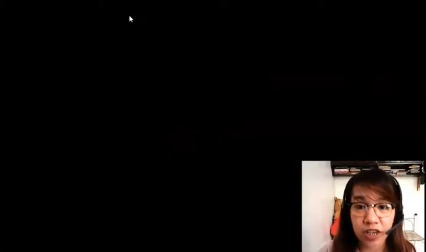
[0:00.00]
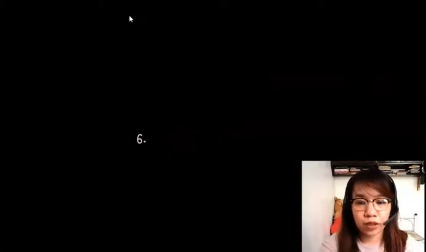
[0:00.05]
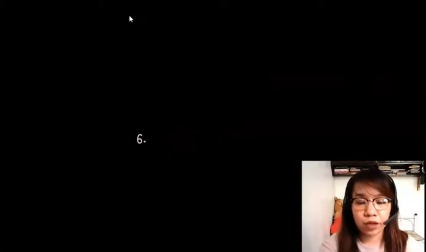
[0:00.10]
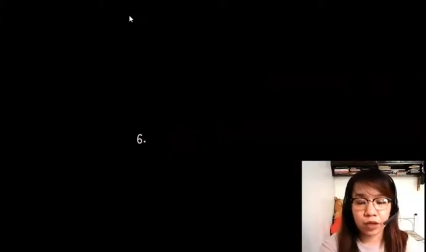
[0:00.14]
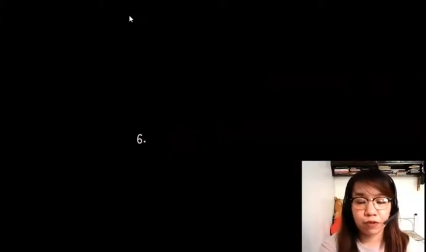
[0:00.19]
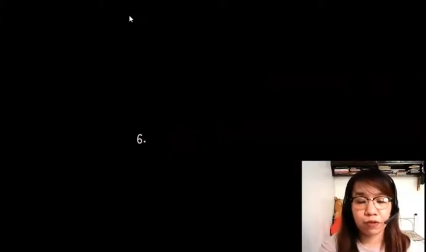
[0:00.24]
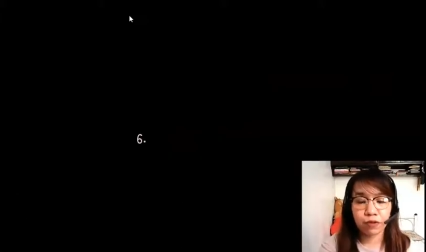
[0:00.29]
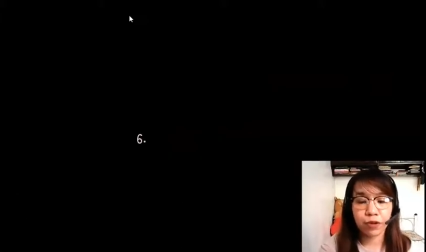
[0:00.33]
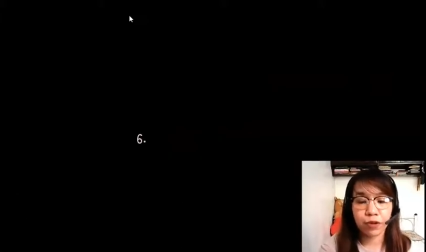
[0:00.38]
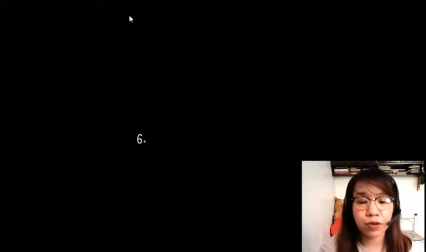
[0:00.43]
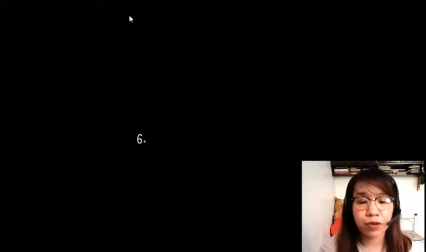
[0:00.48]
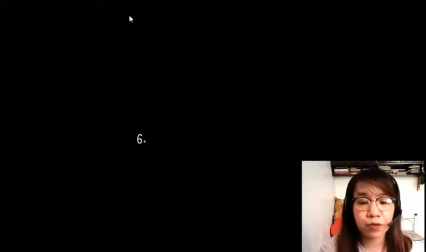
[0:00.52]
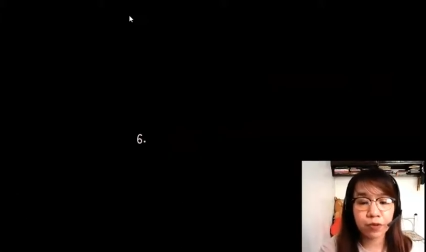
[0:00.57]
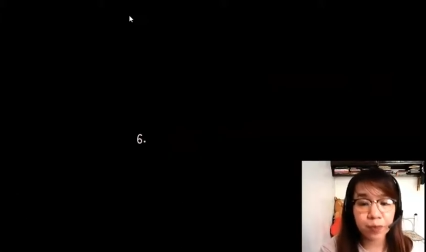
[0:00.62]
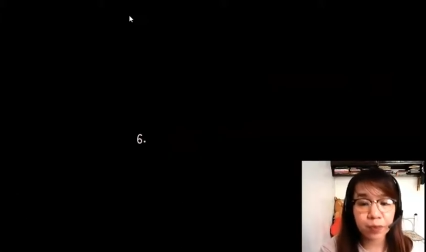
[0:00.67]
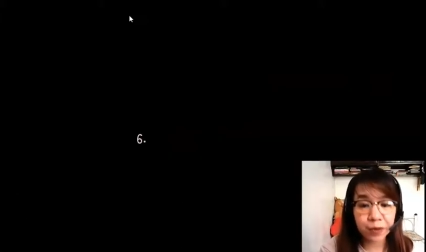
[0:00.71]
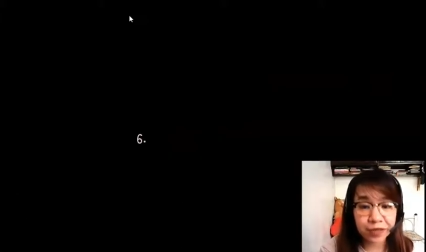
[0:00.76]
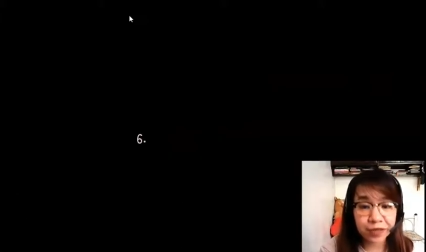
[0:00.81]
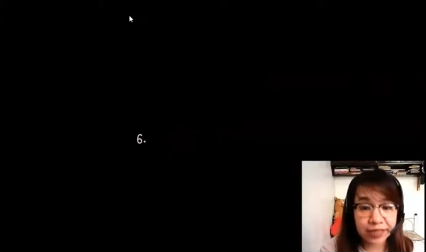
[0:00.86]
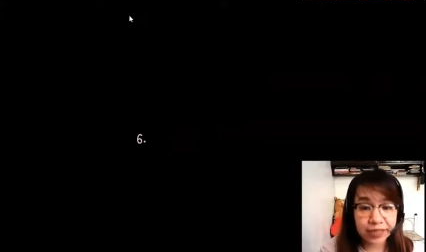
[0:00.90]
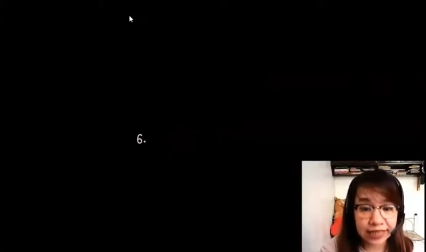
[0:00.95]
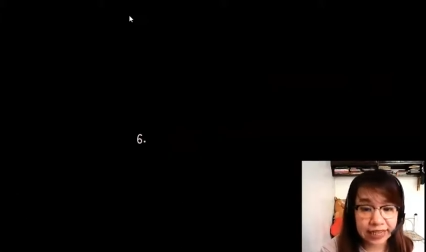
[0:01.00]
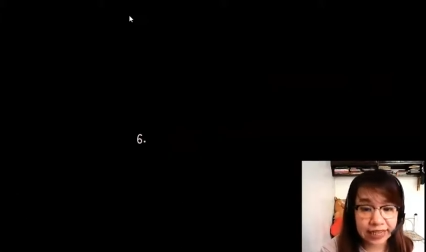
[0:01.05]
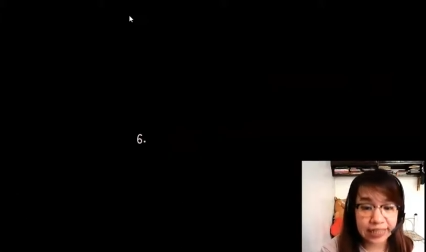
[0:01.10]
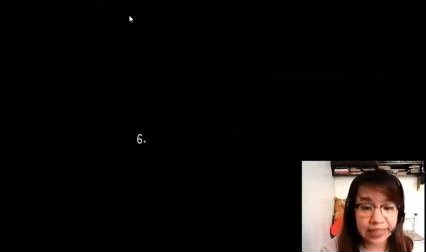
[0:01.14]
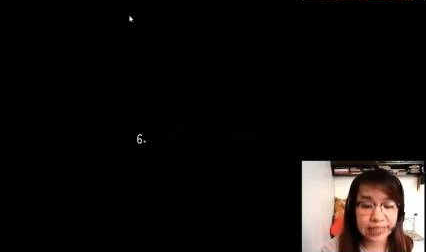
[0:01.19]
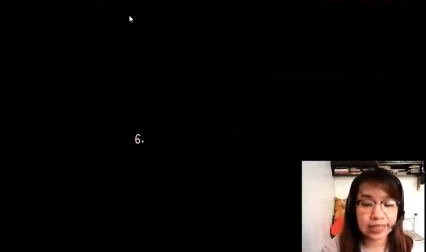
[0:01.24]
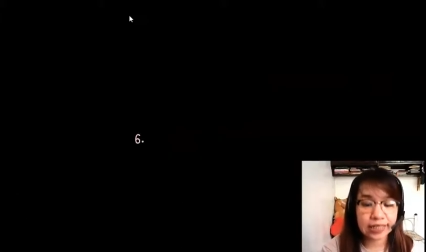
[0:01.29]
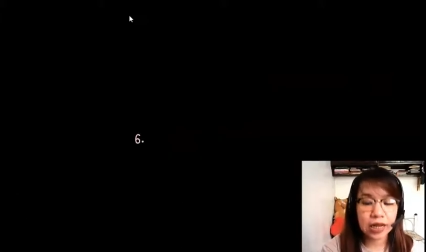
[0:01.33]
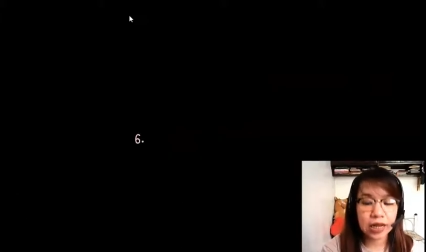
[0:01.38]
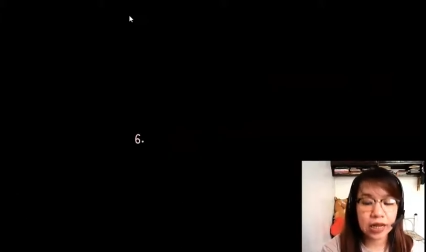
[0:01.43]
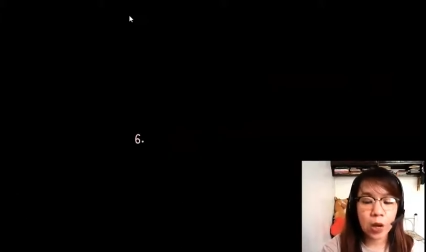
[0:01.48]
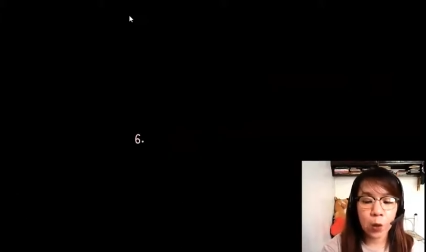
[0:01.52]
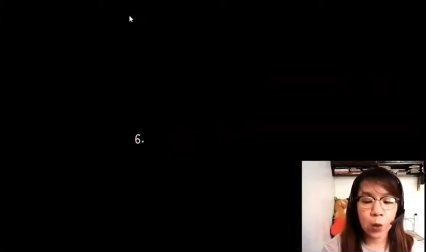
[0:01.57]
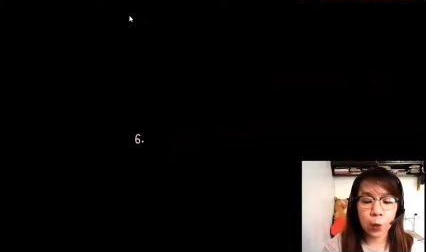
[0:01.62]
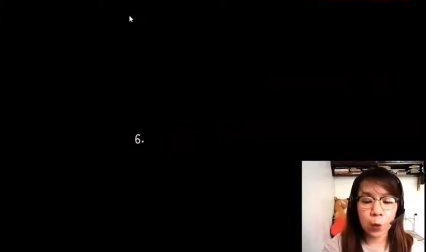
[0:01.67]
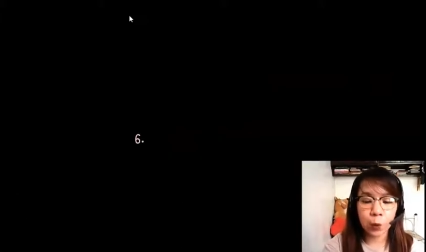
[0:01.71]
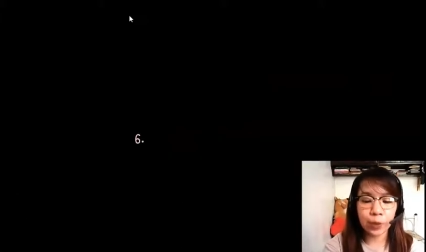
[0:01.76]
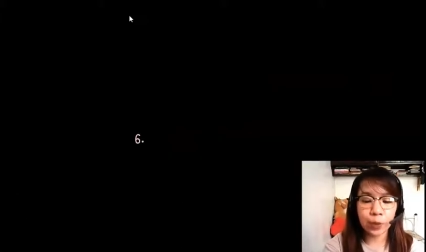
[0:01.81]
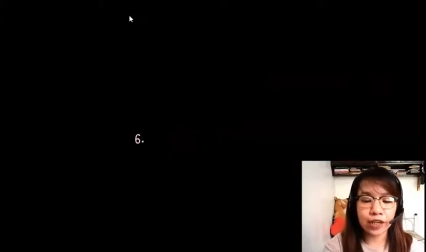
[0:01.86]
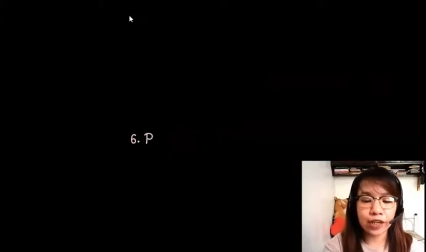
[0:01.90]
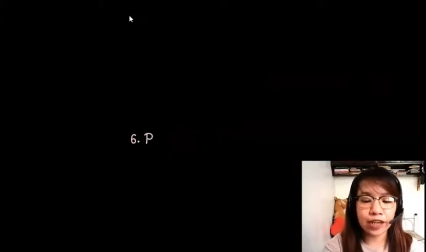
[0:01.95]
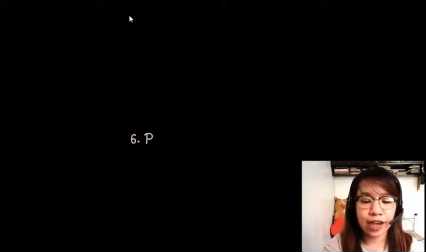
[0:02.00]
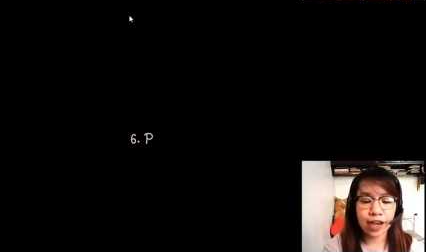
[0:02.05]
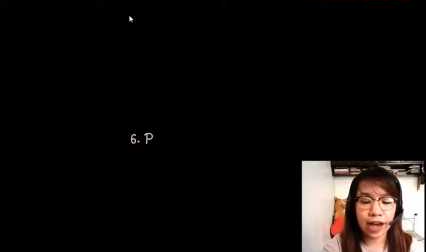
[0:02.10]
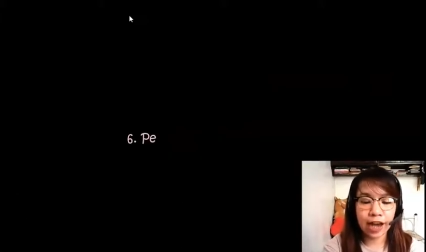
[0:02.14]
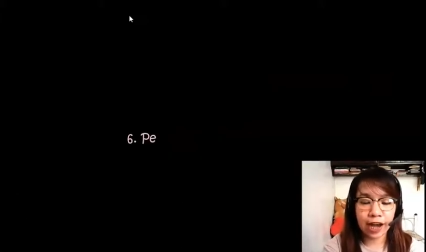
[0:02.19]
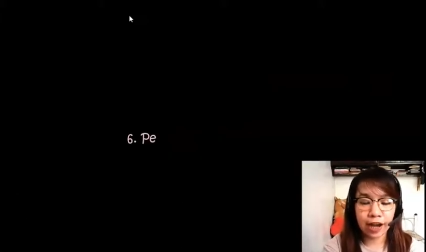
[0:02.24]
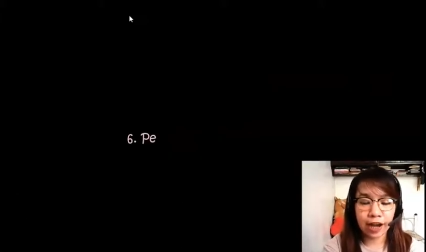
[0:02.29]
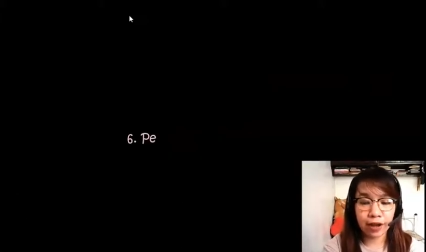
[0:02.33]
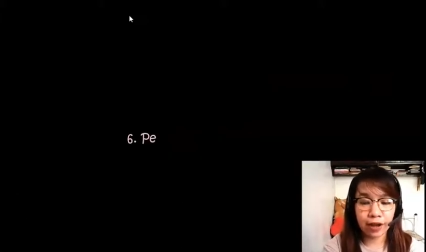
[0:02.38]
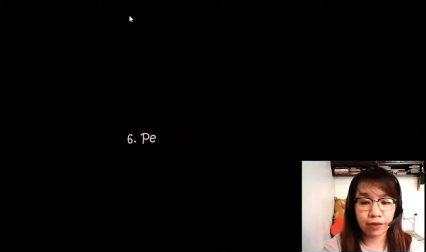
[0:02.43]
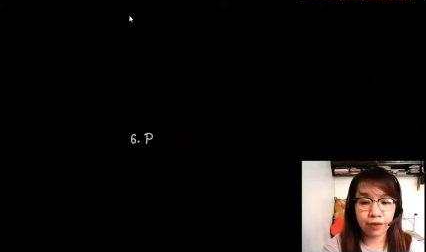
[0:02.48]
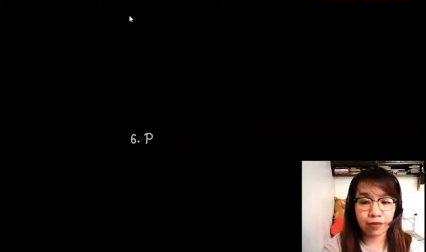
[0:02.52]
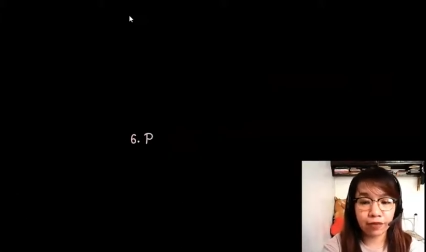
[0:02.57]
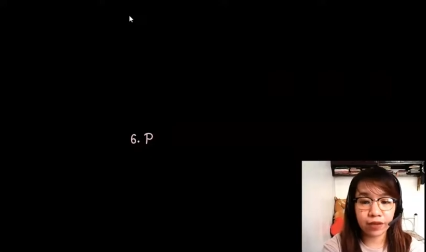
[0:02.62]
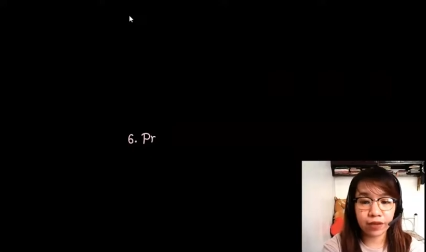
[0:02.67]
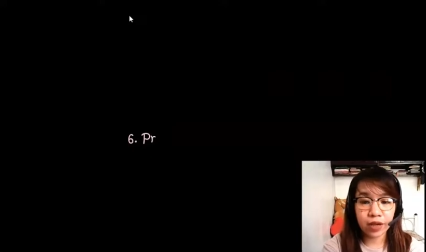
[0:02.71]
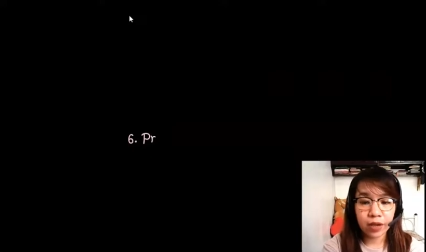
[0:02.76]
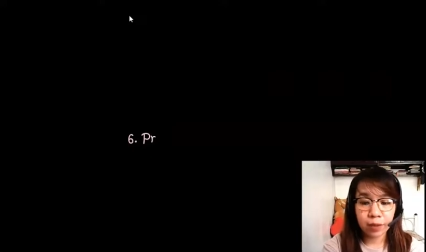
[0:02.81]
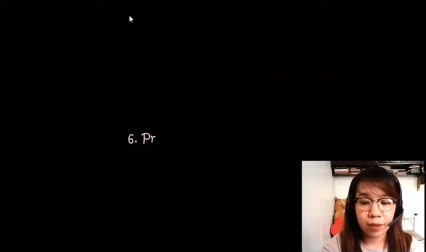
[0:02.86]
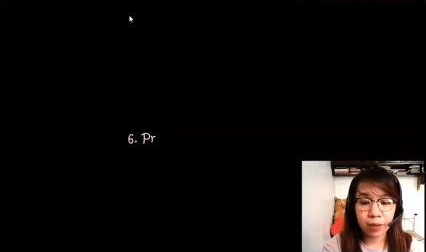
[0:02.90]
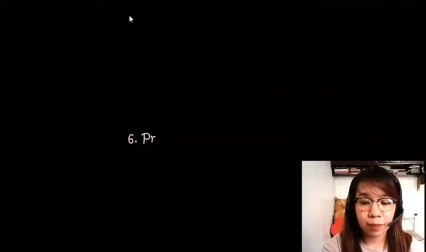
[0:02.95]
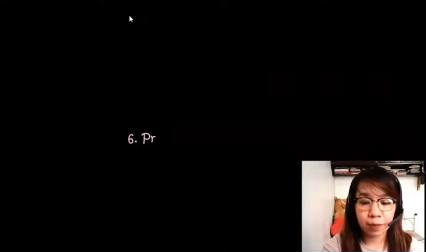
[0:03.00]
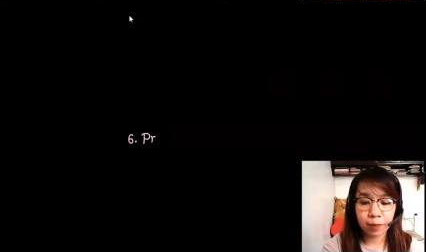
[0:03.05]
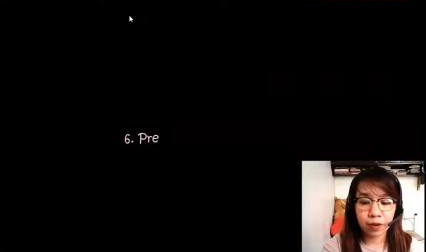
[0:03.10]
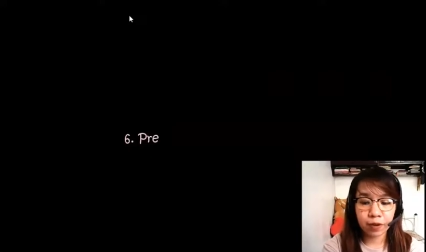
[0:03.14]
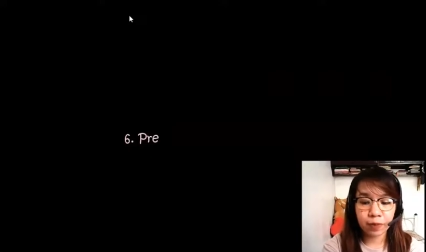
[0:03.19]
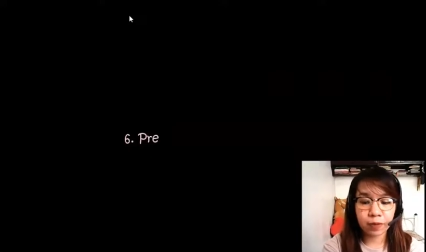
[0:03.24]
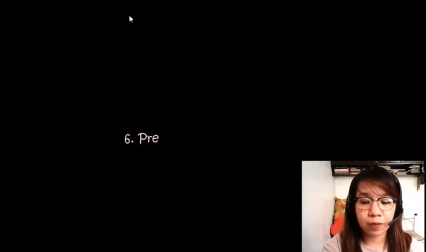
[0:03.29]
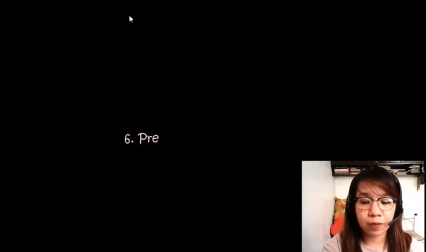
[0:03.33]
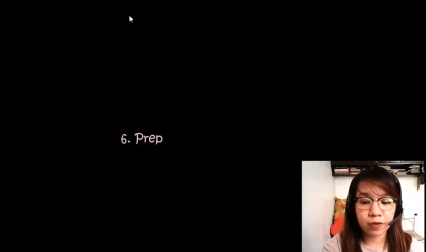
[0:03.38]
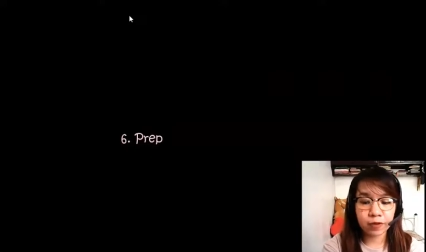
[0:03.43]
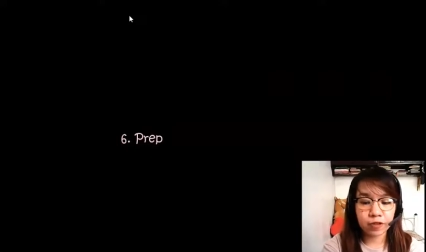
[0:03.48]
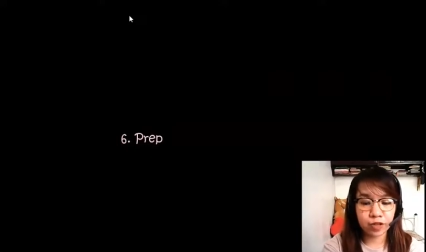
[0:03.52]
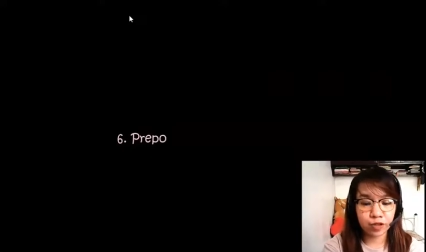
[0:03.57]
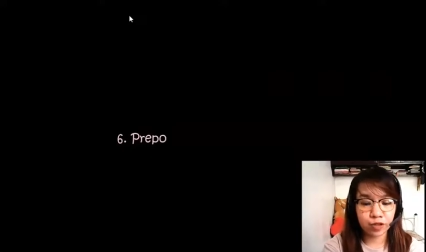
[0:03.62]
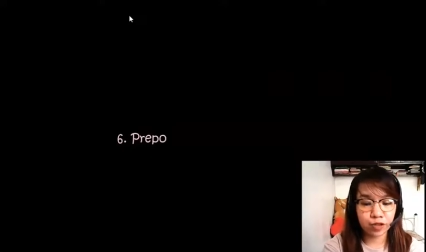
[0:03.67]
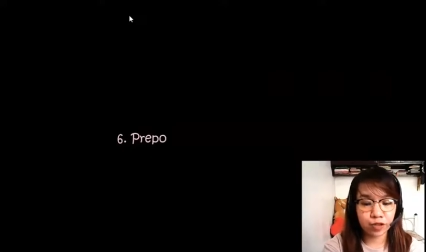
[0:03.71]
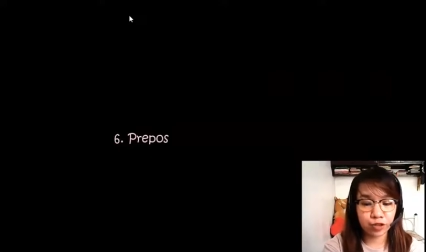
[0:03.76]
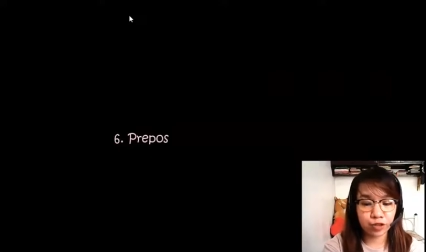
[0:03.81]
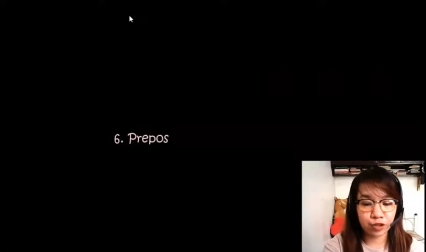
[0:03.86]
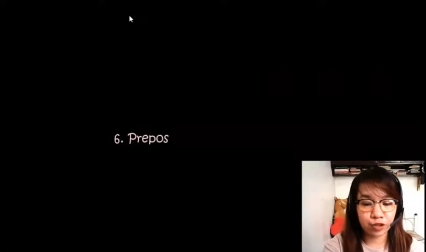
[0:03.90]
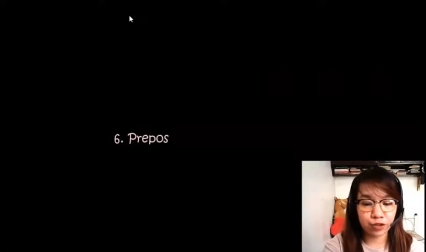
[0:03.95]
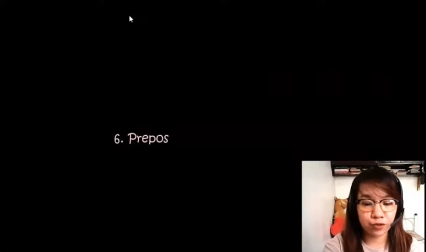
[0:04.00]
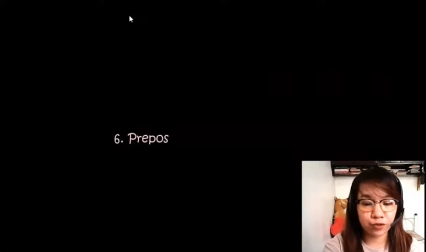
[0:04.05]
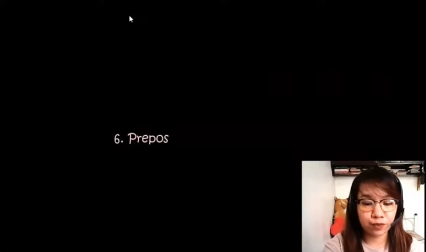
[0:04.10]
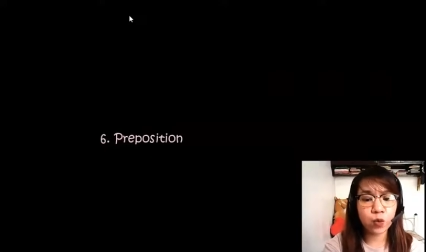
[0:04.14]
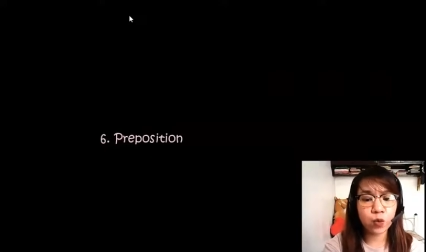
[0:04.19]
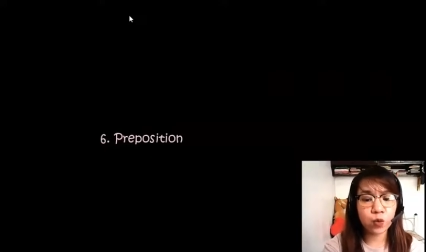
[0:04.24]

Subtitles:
Okay, for number 6, we have preposition.